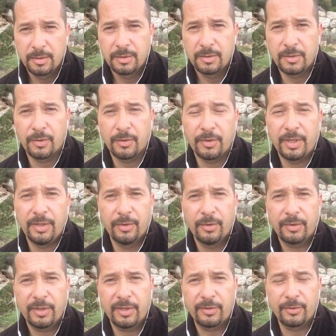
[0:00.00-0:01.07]
So in
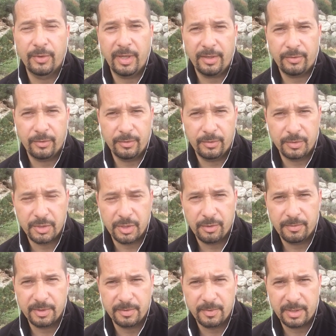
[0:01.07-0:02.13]
order to get through to
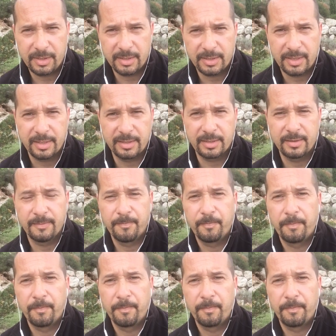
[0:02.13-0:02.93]
Jehovah's Witnesses,